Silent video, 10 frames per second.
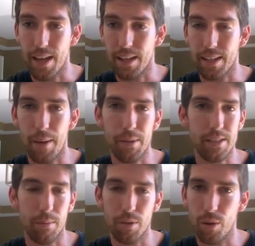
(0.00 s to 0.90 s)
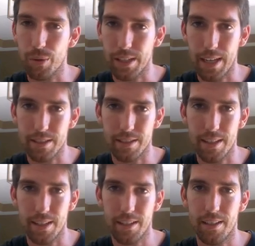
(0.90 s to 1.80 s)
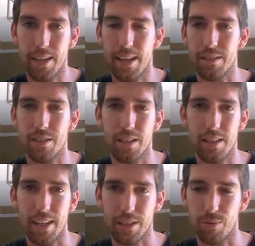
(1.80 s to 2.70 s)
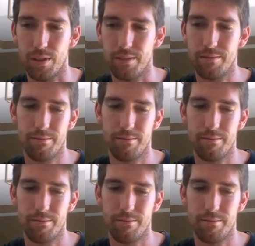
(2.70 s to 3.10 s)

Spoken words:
and comment down below what you guys think, and I'll see you in the next one.